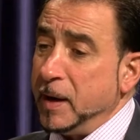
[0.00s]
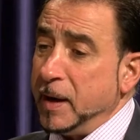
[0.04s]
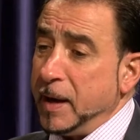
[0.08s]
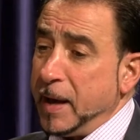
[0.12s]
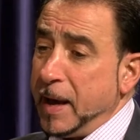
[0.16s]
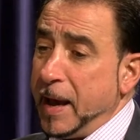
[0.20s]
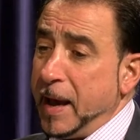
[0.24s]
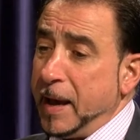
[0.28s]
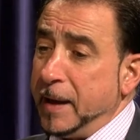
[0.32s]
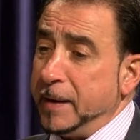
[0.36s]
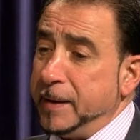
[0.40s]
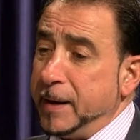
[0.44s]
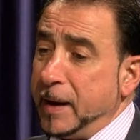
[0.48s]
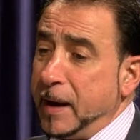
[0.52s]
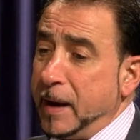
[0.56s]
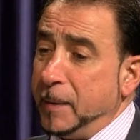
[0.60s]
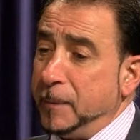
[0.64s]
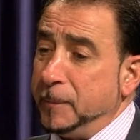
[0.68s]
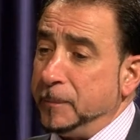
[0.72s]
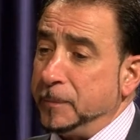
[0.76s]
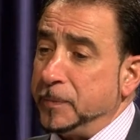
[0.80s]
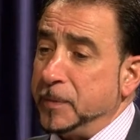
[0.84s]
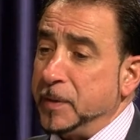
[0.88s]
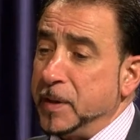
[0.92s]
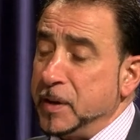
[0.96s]
And
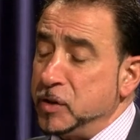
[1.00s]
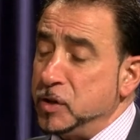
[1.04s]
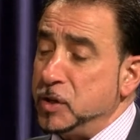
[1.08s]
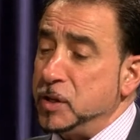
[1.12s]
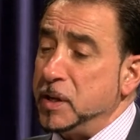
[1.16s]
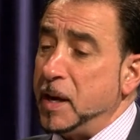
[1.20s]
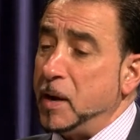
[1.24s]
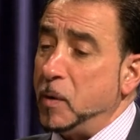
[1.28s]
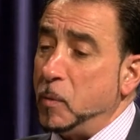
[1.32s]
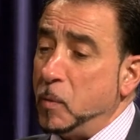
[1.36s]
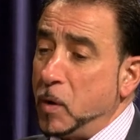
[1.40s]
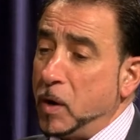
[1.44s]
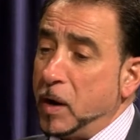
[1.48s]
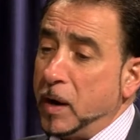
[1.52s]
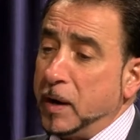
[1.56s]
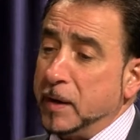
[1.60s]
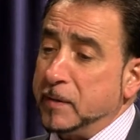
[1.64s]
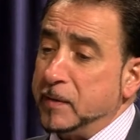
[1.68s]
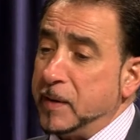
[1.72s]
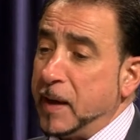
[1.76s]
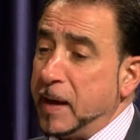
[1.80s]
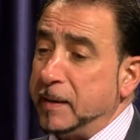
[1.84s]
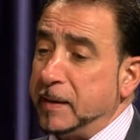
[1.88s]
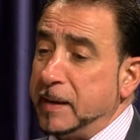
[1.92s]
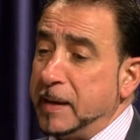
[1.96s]
um, this year, we're going
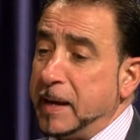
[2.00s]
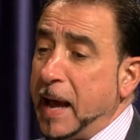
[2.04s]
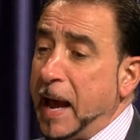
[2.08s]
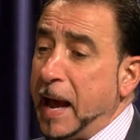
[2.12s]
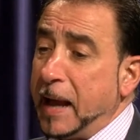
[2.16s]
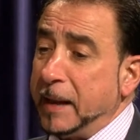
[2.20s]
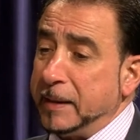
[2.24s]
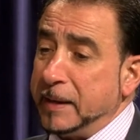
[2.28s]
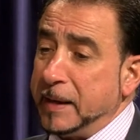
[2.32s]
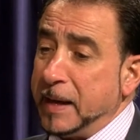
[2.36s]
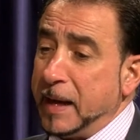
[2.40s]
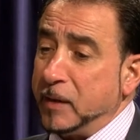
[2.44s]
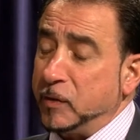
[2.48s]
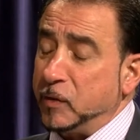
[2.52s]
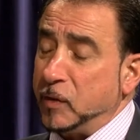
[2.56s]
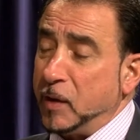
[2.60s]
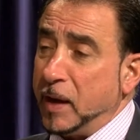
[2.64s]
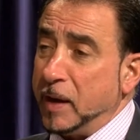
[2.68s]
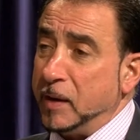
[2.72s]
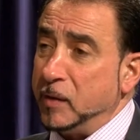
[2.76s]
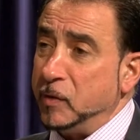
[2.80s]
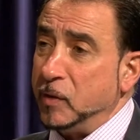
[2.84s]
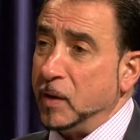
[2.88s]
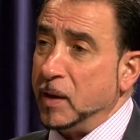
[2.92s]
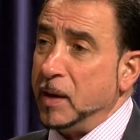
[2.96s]
to take the art and the
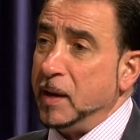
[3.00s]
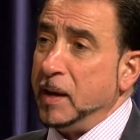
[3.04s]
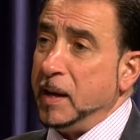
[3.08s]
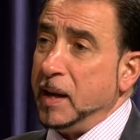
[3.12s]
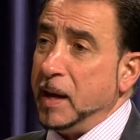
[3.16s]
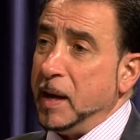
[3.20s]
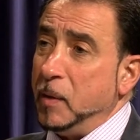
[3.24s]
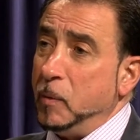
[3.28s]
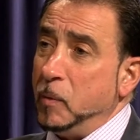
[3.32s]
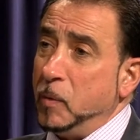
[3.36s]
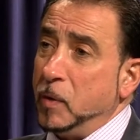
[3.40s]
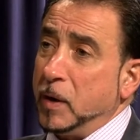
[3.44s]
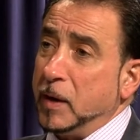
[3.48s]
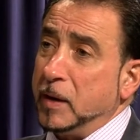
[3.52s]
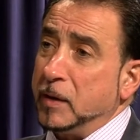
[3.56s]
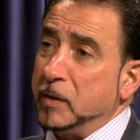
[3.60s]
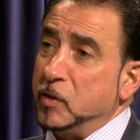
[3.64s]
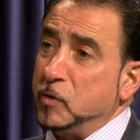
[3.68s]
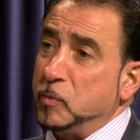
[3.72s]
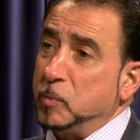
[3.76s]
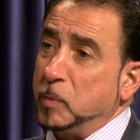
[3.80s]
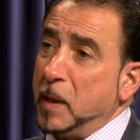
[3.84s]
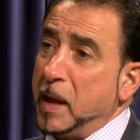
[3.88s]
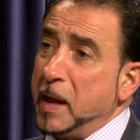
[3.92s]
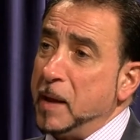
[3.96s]
essays, and we're going to
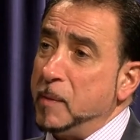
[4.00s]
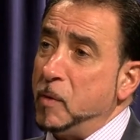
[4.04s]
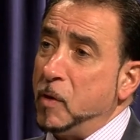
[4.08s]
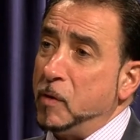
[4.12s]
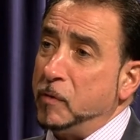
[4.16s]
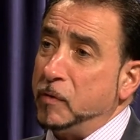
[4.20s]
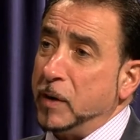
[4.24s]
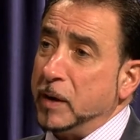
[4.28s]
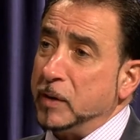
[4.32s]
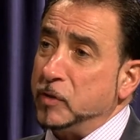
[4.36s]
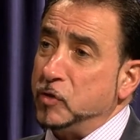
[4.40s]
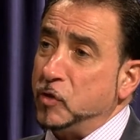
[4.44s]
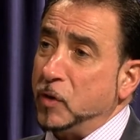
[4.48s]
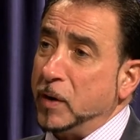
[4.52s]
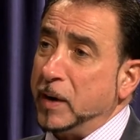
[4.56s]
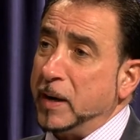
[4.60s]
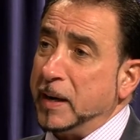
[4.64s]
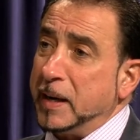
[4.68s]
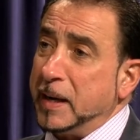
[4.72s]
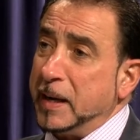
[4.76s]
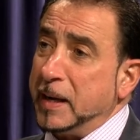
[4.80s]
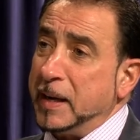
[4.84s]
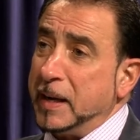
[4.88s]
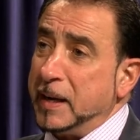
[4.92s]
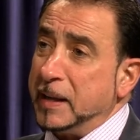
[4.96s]
display them over at
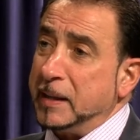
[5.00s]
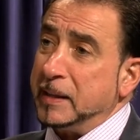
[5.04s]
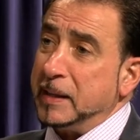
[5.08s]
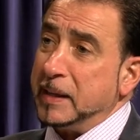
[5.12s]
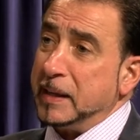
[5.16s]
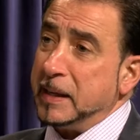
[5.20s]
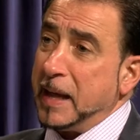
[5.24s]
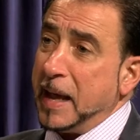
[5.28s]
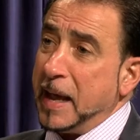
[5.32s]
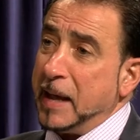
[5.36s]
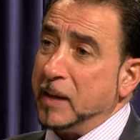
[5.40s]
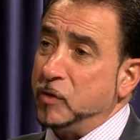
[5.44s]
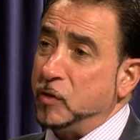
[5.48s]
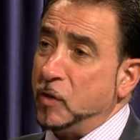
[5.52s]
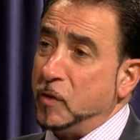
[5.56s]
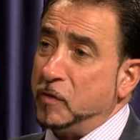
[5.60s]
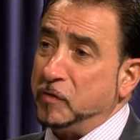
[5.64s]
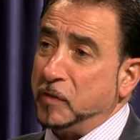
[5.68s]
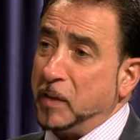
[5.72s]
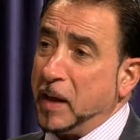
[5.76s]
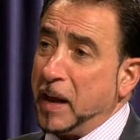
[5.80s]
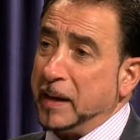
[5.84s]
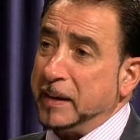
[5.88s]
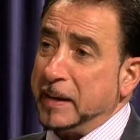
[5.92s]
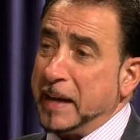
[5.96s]
Trinity in the Enzo
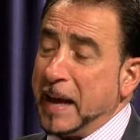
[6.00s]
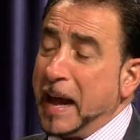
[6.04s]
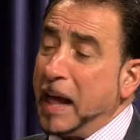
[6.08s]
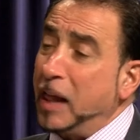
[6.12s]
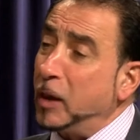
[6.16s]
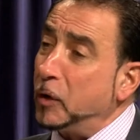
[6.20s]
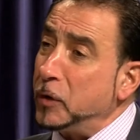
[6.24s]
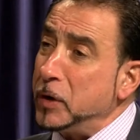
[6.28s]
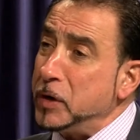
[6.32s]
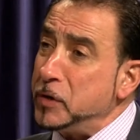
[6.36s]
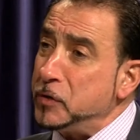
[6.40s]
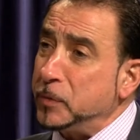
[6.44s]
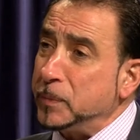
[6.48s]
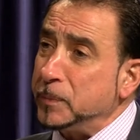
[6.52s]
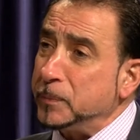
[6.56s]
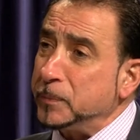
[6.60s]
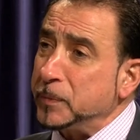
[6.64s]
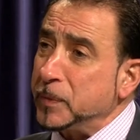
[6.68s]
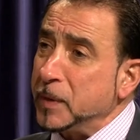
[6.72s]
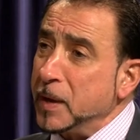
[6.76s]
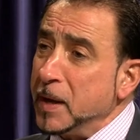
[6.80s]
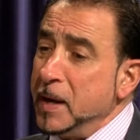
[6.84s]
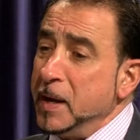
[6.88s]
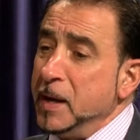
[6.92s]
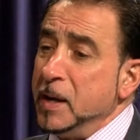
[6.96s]
Flat Galleries.
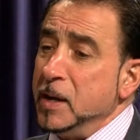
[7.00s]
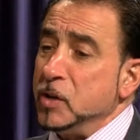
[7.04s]
Okay.